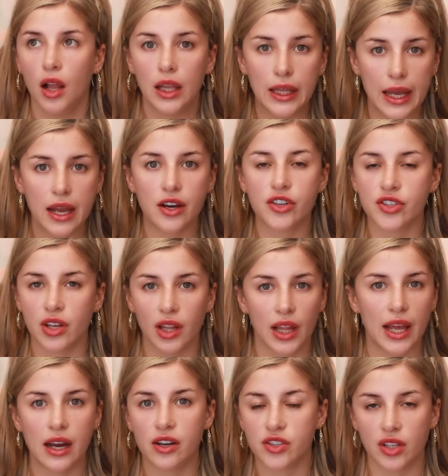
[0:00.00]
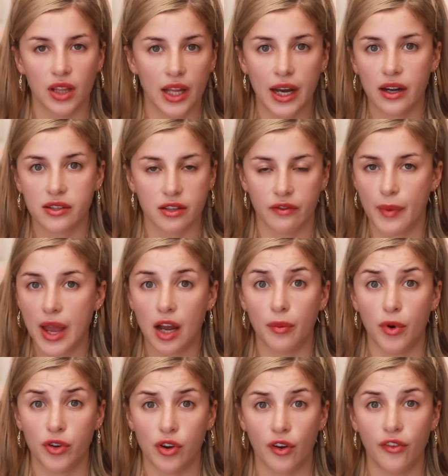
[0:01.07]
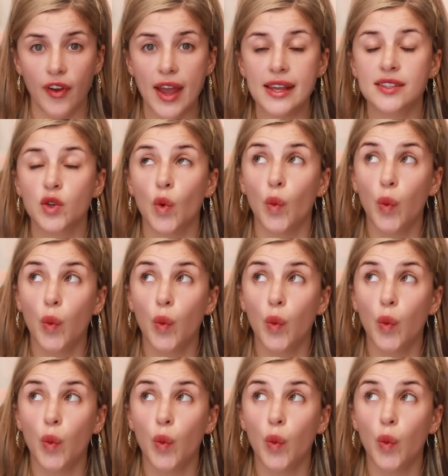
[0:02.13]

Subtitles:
layers and layers and layers of makeup on your face,